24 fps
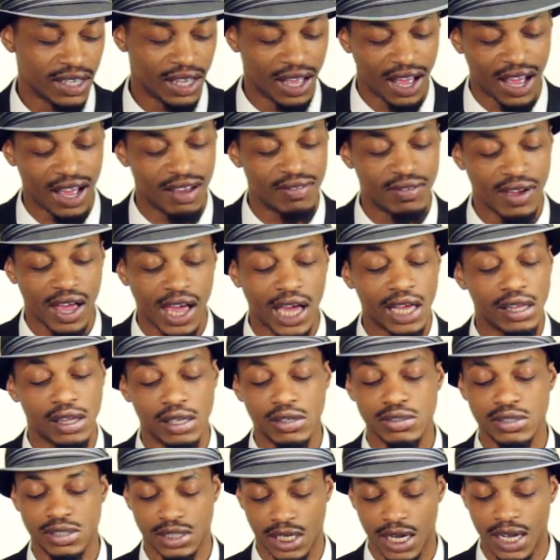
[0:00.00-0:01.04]
I've had
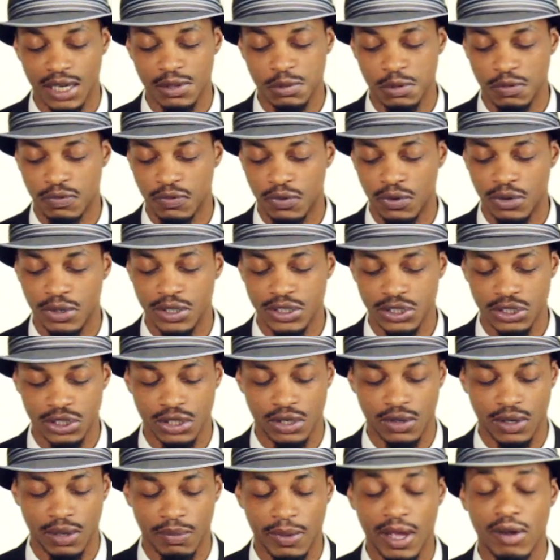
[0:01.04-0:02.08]
those times before, so